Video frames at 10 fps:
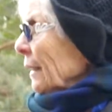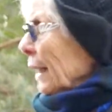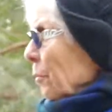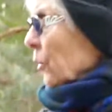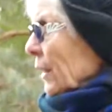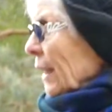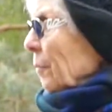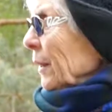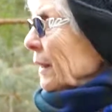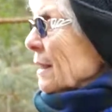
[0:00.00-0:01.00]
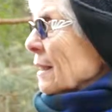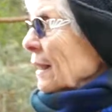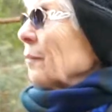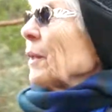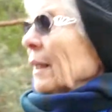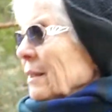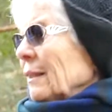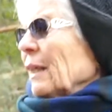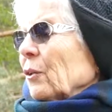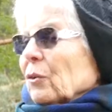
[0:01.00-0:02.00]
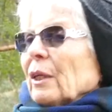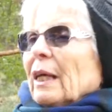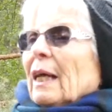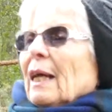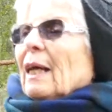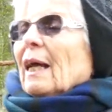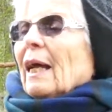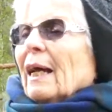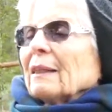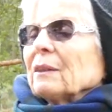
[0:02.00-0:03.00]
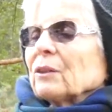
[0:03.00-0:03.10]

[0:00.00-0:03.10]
a labor camp at this time, yeah, thank you. And